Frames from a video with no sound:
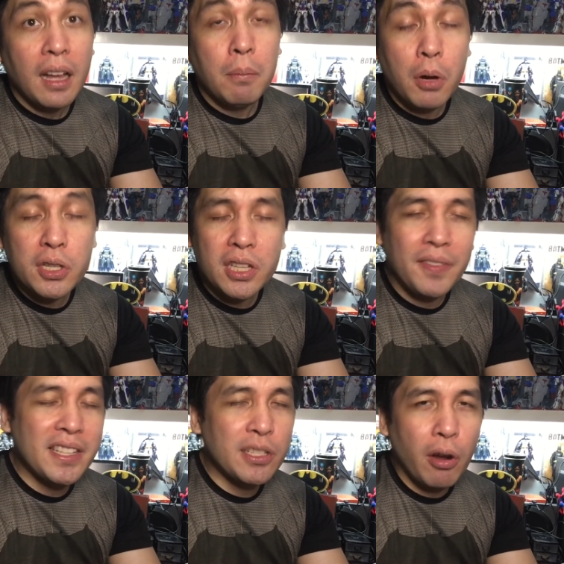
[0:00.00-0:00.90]
most of
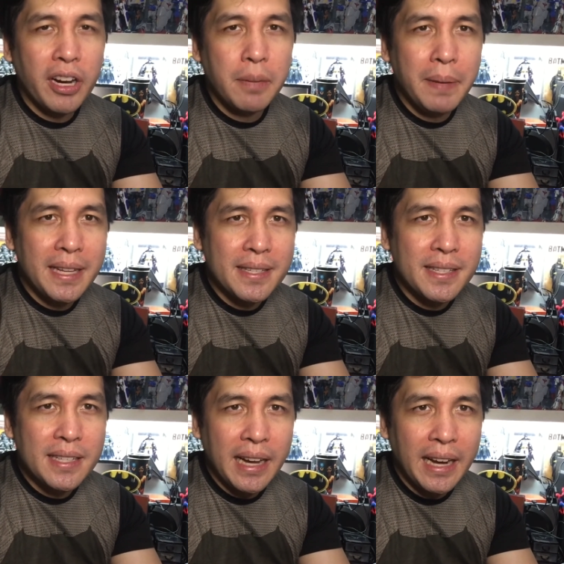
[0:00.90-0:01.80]
its story
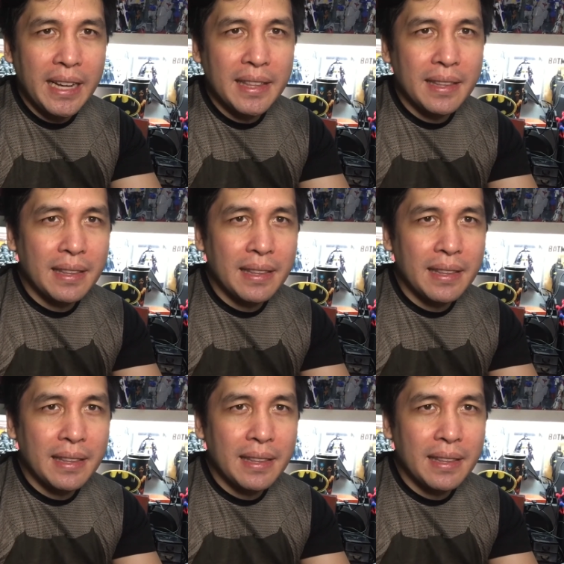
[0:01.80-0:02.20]
beats, it